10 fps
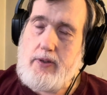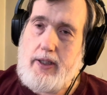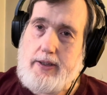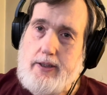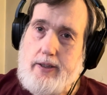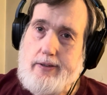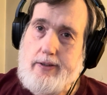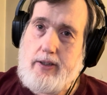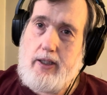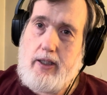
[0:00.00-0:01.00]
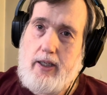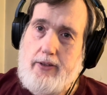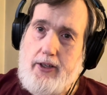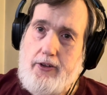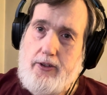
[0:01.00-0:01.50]
That's
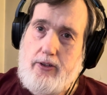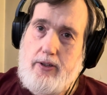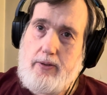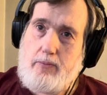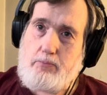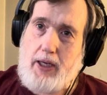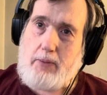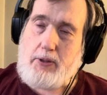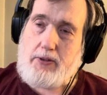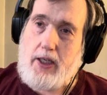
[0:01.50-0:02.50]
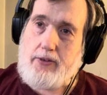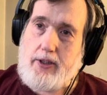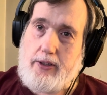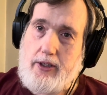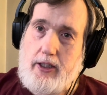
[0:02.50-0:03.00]
another paper around
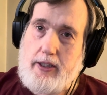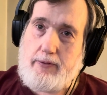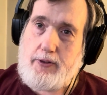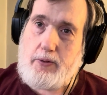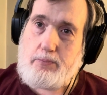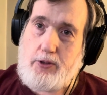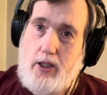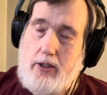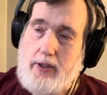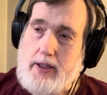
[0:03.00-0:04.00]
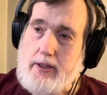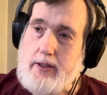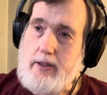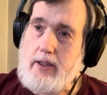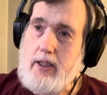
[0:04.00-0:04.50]
here, the Clearfield Progress.
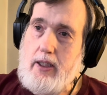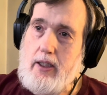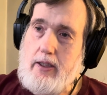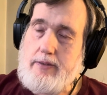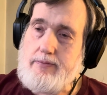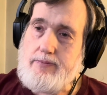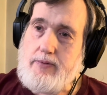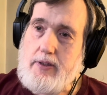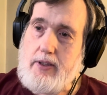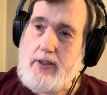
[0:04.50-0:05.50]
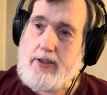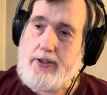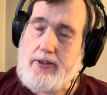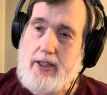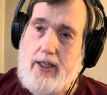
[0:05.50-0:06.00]

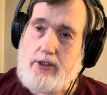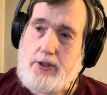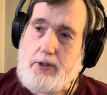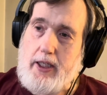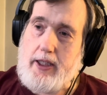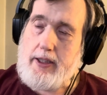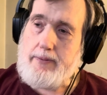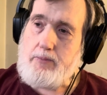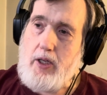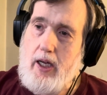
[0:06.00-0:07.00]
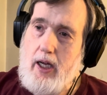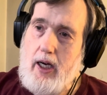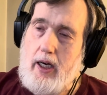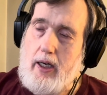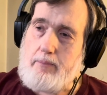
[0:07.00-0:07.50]
Another lousy rag. They